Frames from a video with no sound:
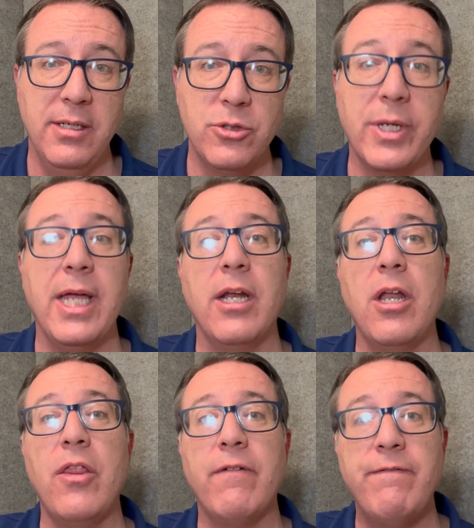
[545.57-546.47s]
So again,
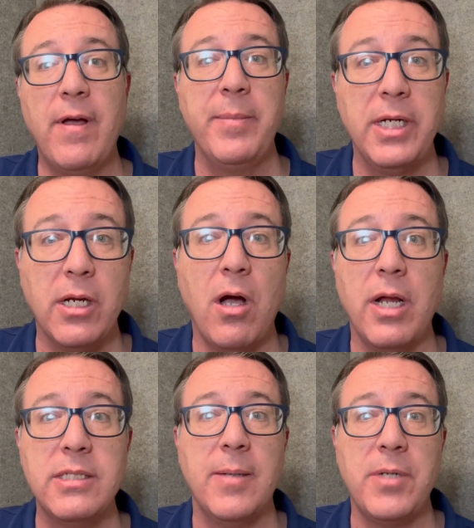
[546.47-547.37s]
another feminine
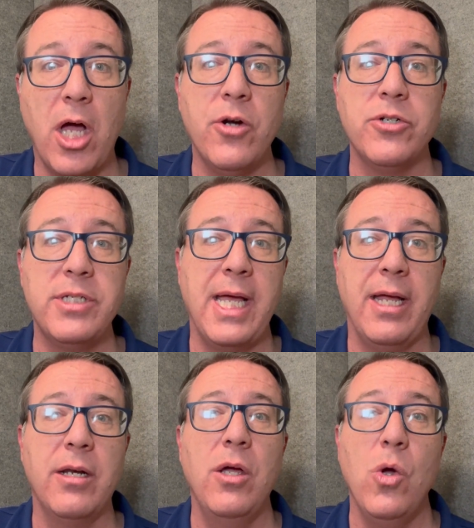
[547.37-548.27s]
concept to understand.